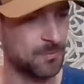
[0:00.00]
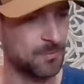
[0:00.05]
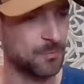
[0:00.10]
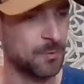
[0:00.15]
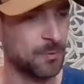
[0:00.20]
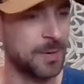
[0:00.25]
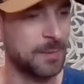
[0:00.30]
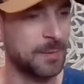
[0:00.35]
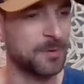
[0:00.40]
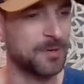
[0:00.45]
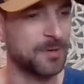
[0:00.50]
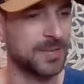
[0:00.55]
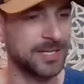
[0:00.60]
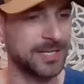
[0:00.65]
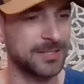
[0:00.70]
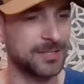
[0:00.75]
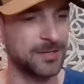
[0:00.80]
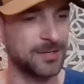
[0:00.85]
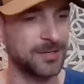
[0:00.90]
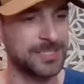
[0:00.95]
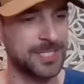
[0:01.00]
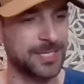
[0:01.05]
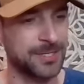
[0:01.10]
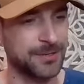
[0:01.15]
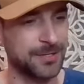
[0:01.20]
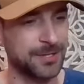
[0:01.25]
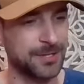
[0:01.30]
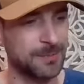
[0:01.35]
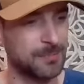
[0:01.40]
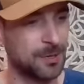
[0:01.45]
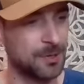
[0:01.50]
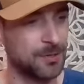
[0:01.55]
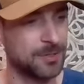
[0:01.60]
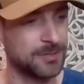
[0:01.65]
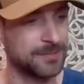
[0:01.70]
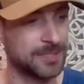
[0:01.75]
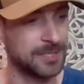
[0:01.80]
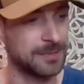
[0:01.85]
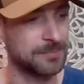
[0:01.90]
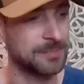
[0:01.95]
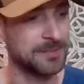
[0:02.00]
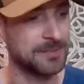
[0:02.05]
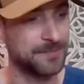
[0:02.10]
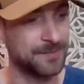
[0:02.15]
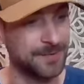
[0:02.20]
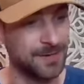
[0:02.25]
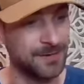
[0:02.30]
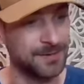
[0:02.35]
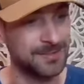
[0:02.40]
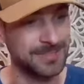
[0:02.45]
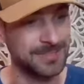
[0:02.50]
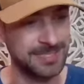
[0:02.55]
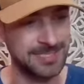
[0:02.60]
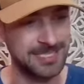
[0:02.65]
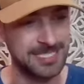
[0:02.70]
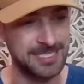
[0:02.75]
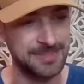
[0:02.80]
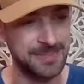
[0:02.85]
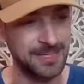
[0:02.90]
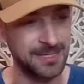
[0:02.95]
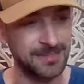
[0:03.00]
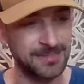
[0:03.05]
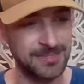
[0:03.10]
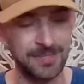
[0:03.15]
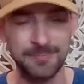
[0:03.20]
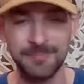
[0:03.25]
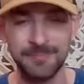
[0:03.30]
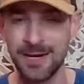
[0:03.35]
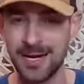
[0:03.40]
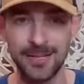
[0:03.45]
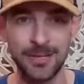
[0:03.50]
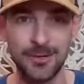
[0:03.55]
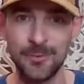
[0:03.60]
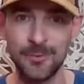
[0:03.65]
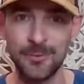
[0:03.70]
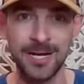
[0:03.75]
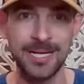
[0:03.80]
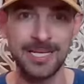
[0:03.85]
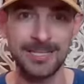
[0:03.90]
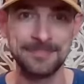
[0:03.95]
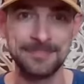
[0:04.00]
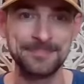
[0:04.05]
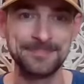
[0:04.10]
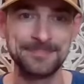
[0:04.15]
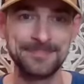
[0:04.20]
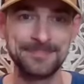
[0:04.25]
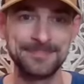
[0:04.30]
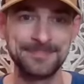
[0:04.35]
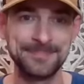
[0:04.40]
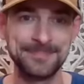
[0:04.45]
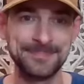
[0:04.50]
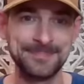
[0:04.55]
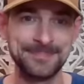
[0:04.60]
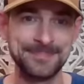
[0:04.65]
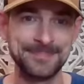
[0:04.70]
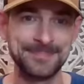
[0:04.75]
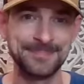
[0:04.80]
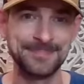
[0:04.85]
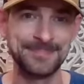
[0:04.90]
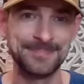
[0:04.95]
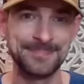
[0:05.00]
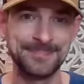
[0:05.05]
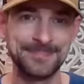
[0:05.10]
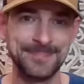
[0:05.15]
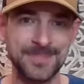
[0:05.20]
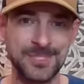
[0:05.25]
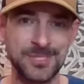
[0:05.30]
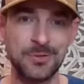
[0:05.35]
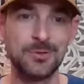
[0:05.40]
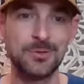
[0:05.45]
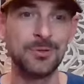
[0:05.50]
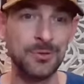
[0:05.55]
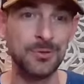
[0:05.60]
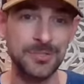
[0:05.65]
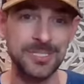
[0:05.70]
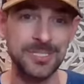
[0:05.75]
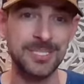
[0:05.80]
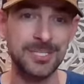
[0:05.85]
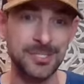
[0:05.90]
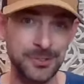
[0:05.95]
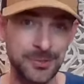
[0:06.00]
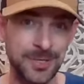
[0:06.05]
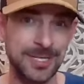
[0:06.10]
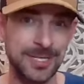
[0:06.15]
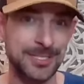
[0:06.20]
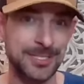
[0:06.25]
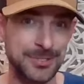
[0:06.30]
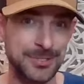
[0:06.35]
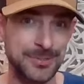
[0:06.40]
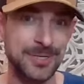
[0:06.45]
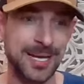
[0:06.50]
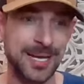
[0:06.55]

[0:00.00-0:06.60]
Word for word: Remember that an ulterior motive can be felt and smelt a mile away. So lose it as quick as you